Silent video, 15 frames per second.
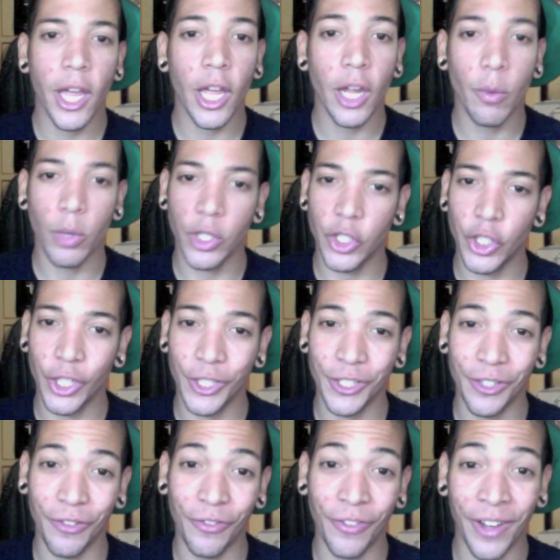it was
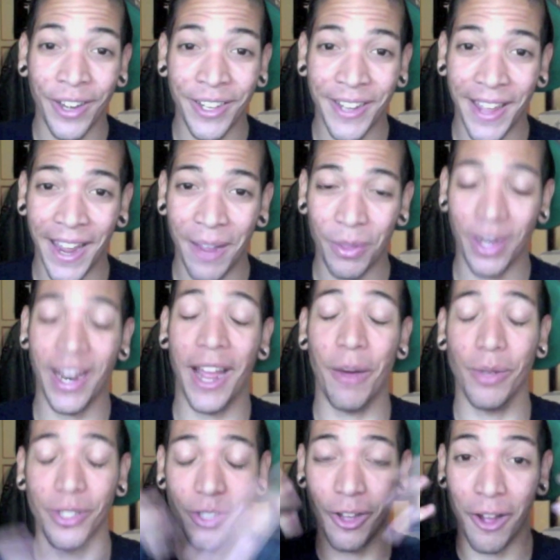just a fun game that
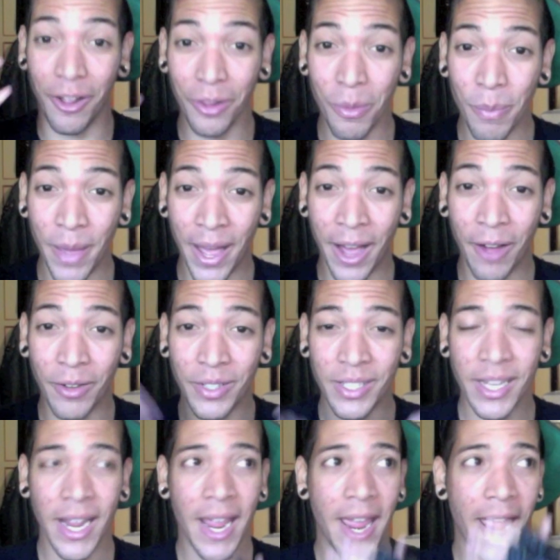I was all about,
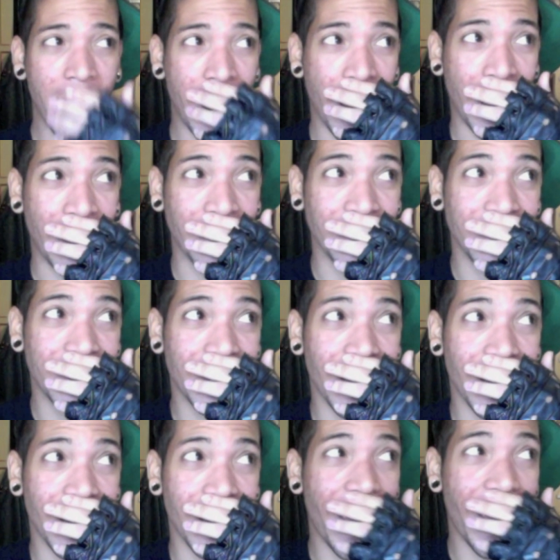and
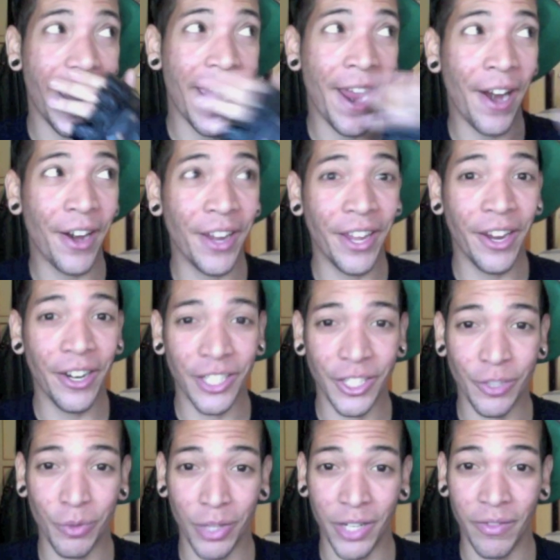Air Gear
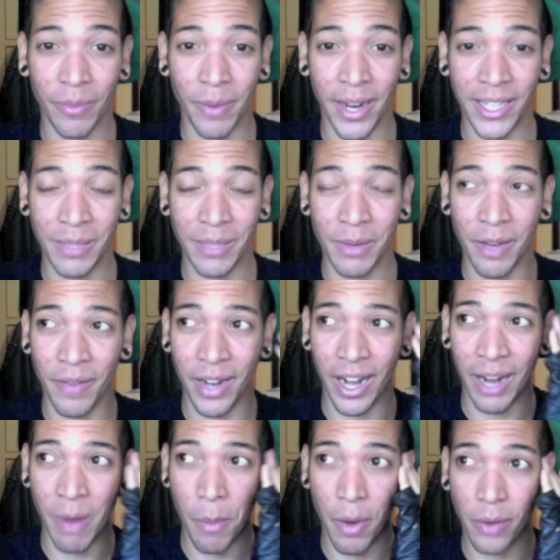just really reminds me of it.
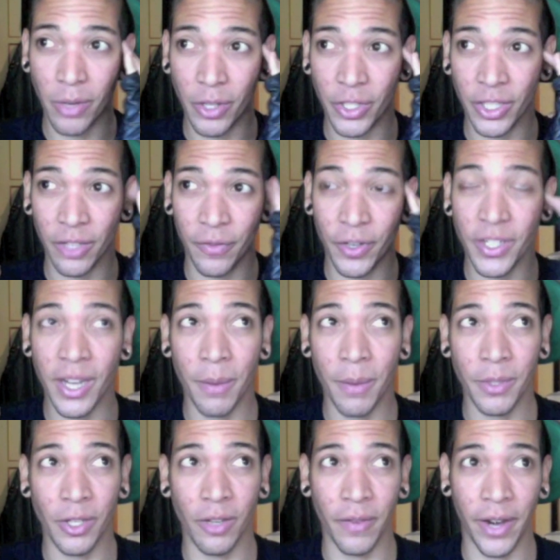I remember I was watching the first
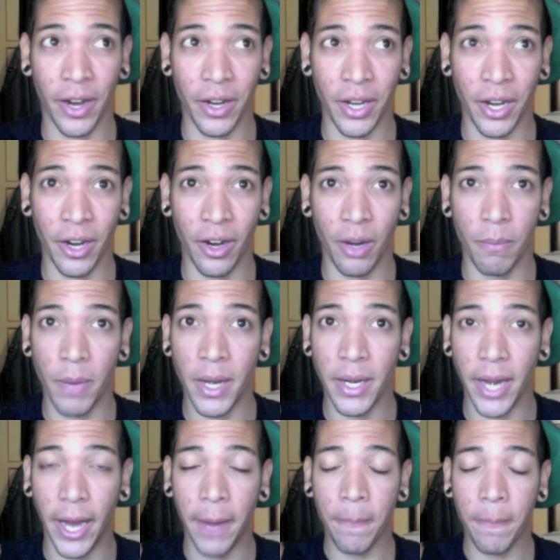episode of Air Gear on
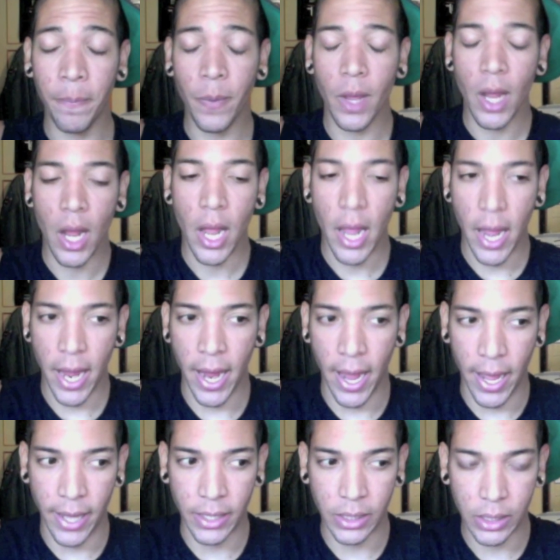Monday,
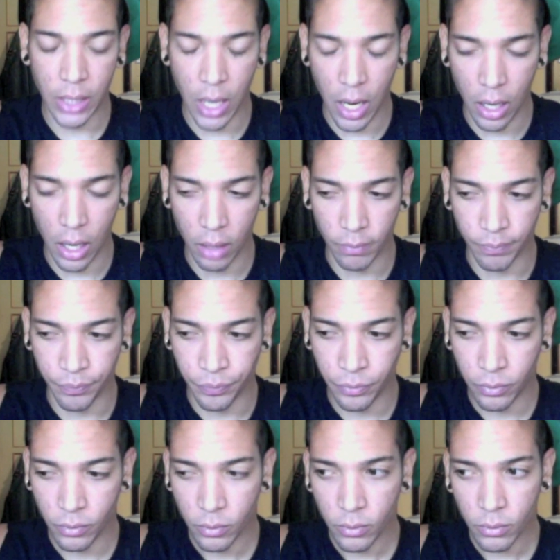and um,
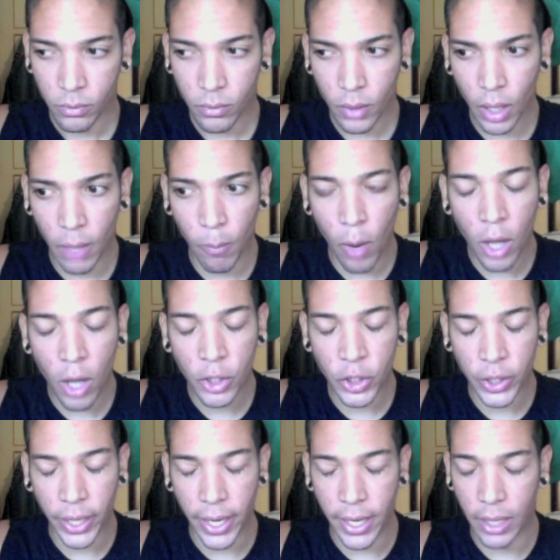I'm
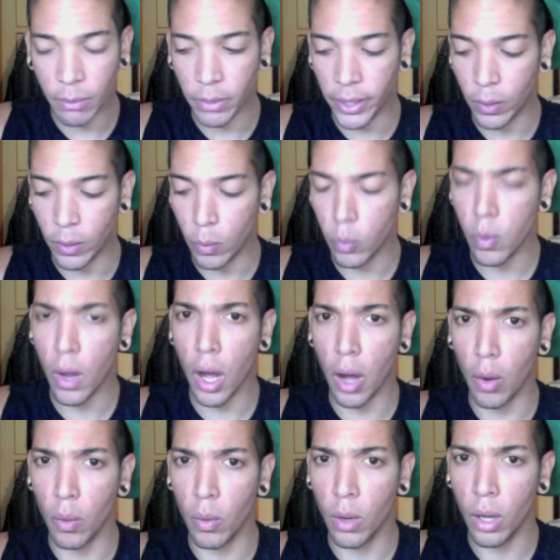watching it, and I'm like,
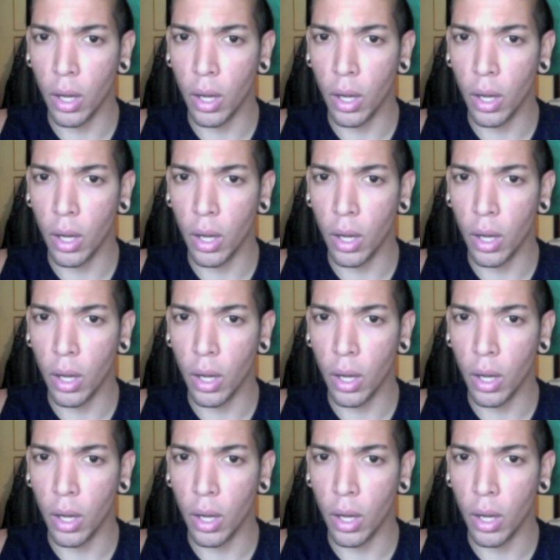whoa,